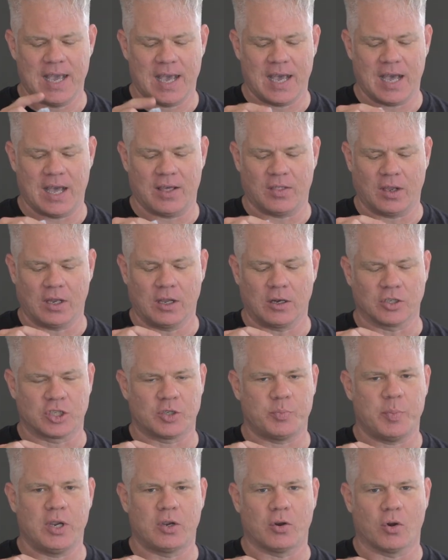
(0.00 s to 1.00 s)
little
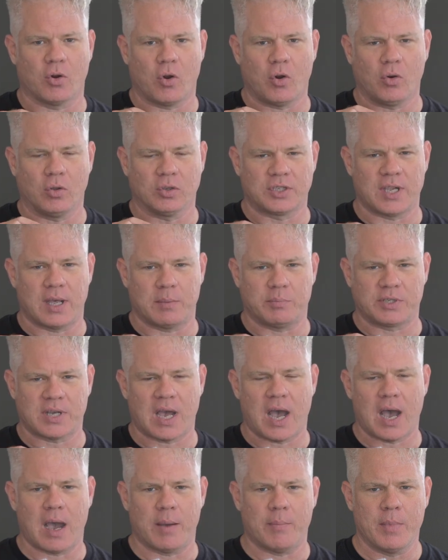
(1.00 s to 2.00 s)
speaker holes up
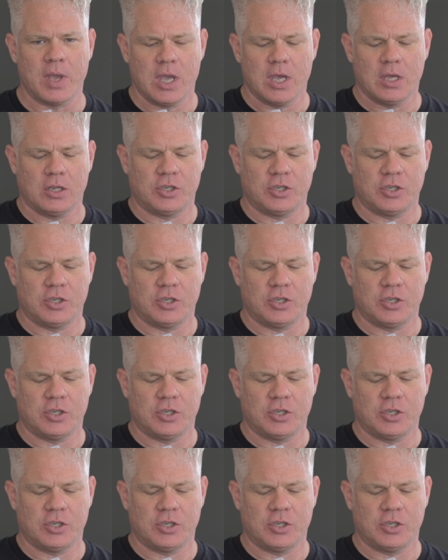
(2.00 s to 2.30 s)
top